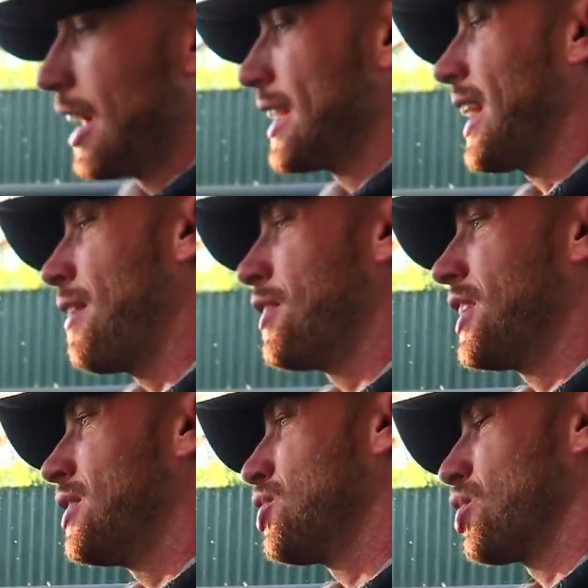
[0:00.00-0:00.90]
Like,
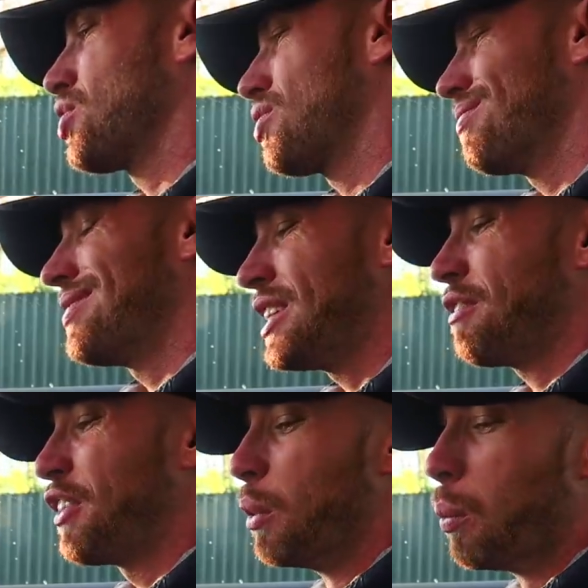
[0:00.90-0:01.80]
everything's just,
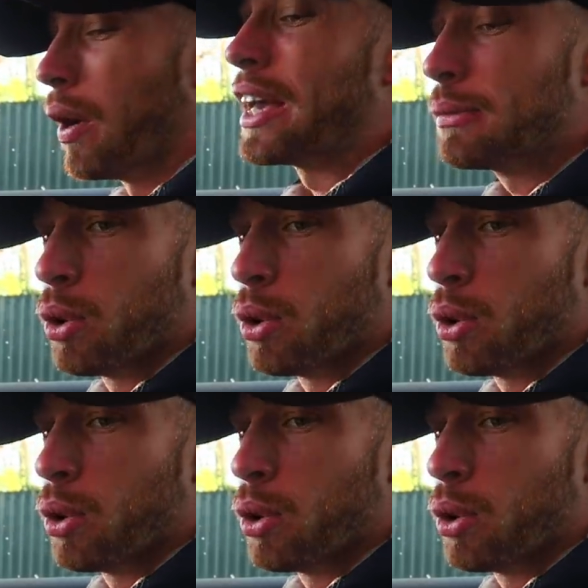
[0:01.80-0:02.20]
you feel way